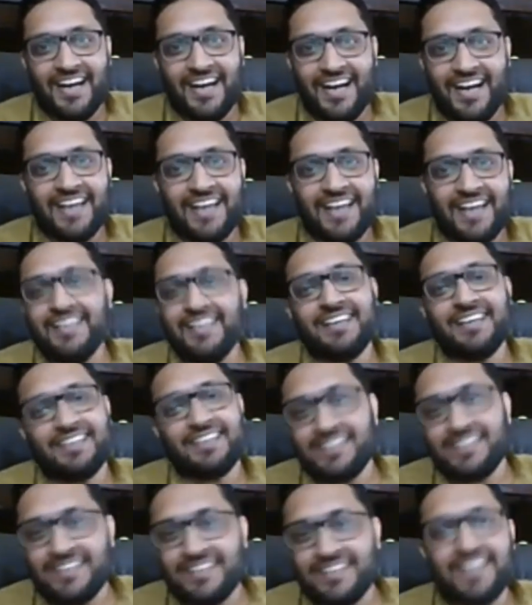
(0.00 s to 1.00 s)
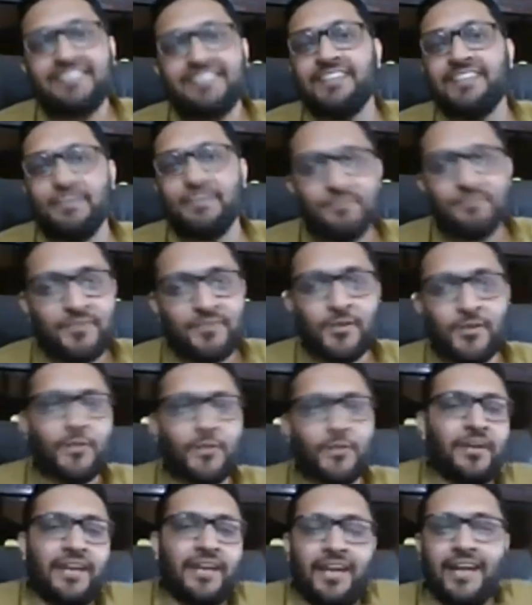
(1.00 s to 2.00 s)
I think that's a you
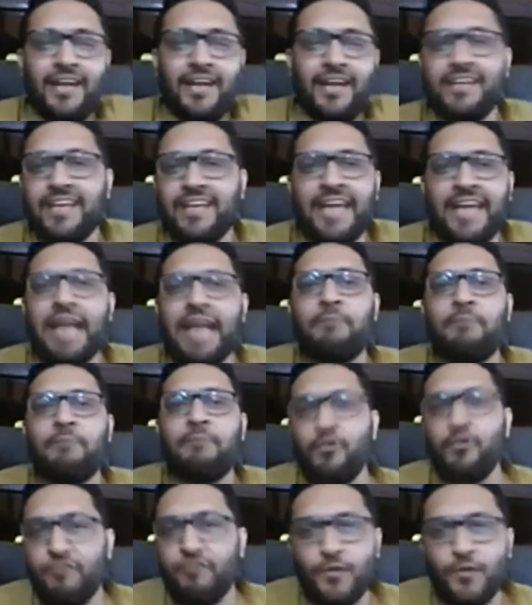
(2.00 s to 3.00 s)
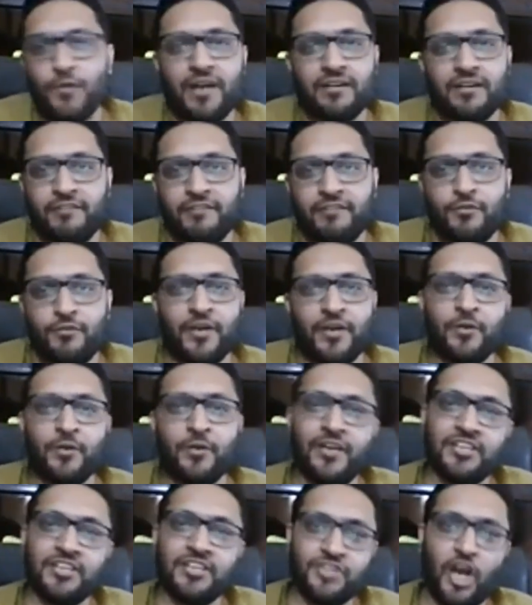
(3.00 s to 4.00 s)
know it can help you if you are if you are doing
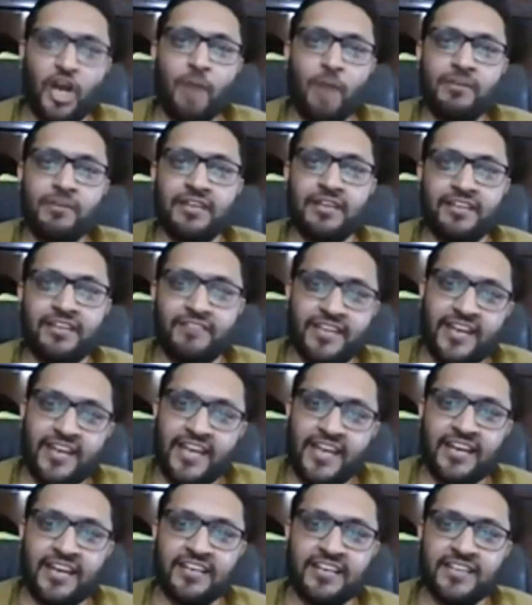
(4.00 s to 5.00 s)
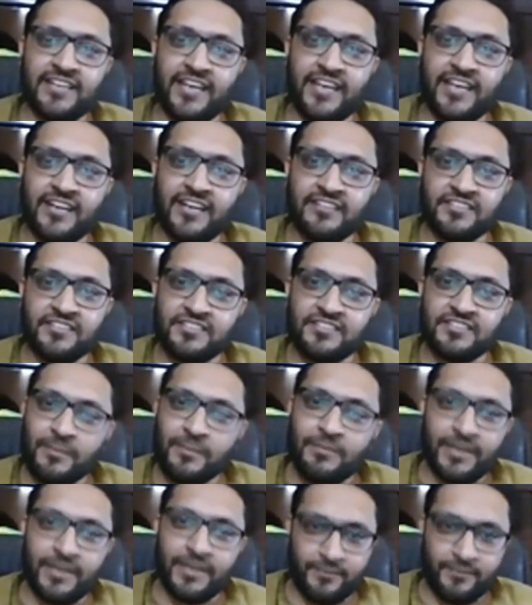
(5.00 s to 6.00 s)
a job in in, in an analysis
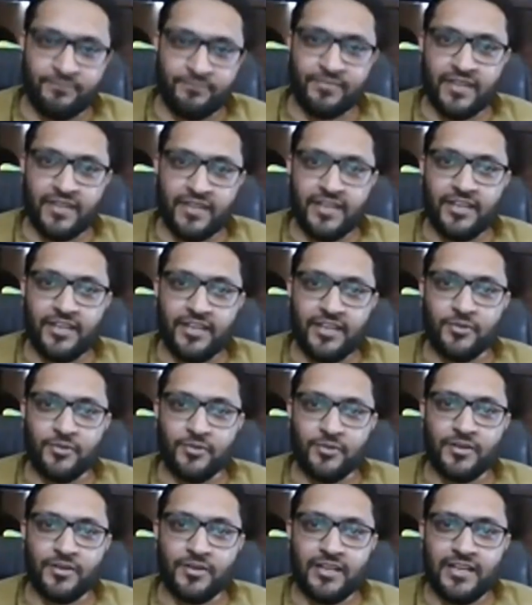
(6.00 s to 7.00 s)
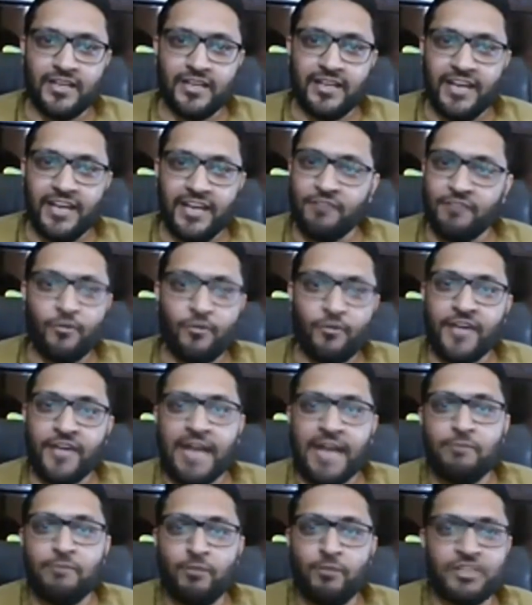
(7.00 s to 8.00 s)
company. You know, it won't
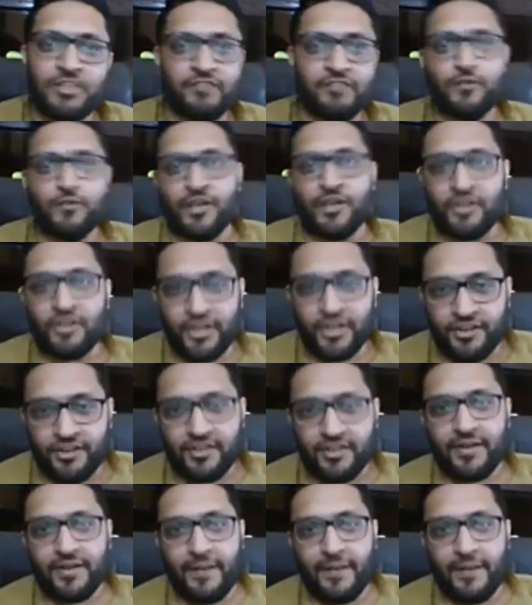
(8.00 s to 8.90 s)
help you much if you are a trader.